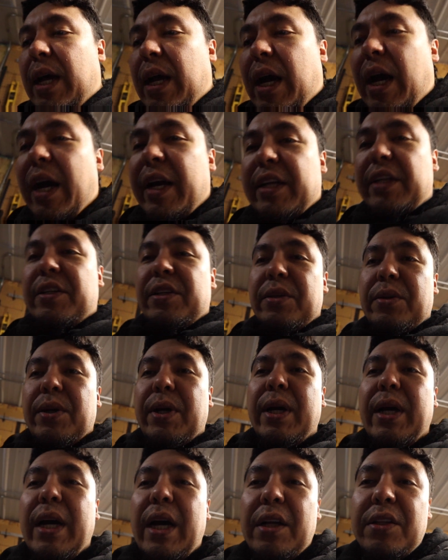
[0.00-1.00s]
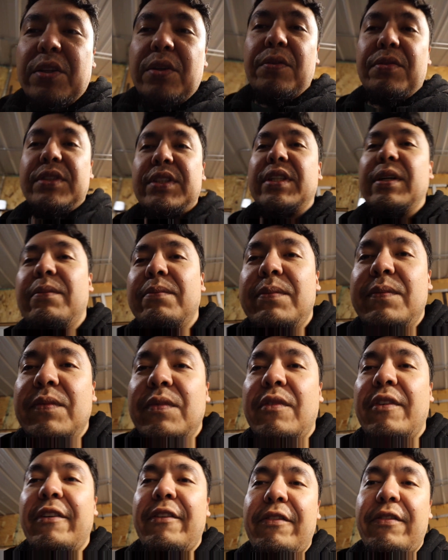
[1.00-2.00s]
I'll do some
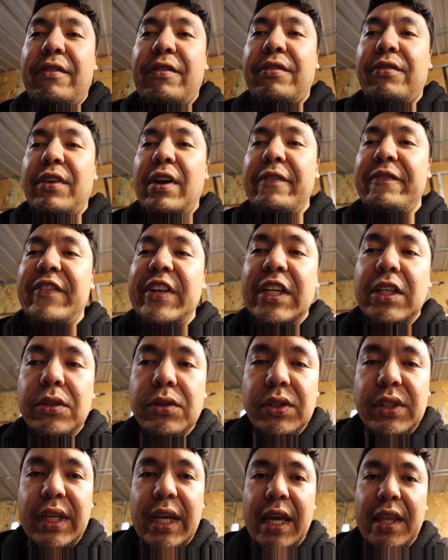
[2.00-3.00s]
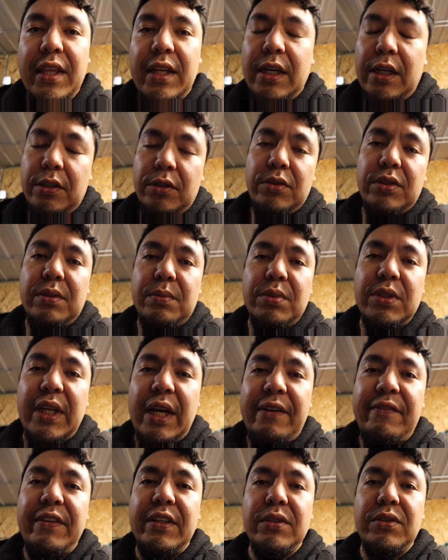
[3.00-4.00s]
front views, and then I'll do some
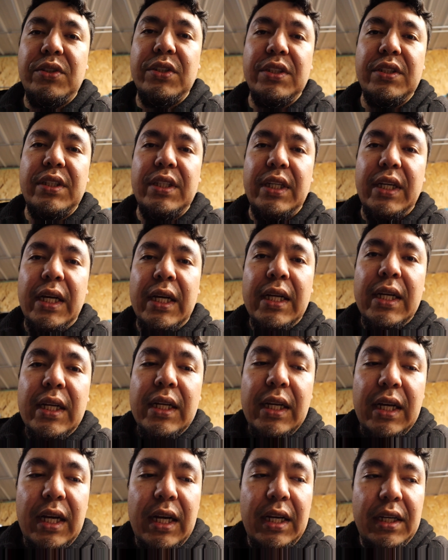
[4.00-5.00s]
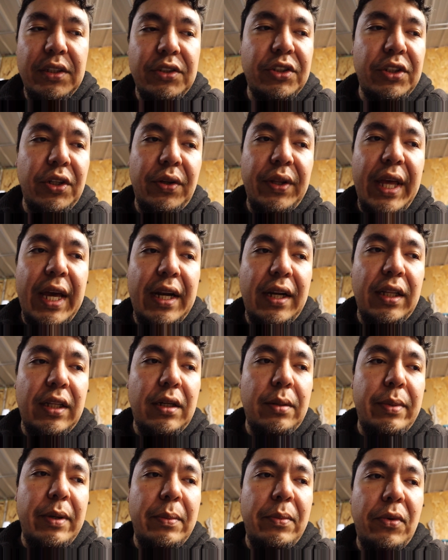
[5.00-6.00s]
side views just to show that a
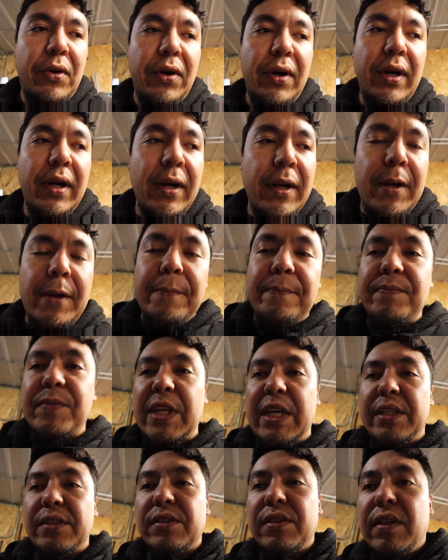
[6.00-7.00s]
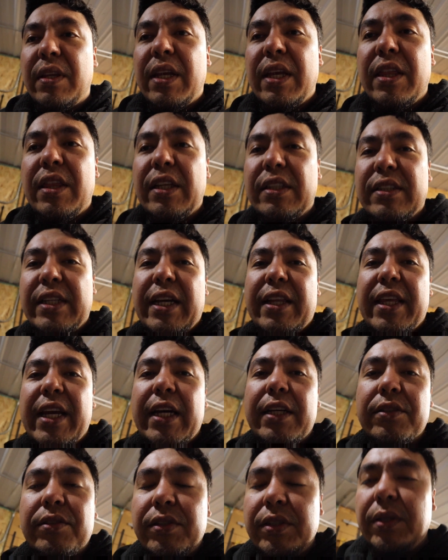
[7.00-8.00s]
little bit more and things like
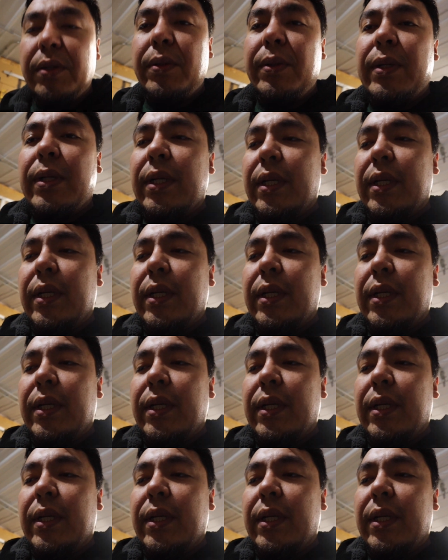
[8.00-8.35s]
that. So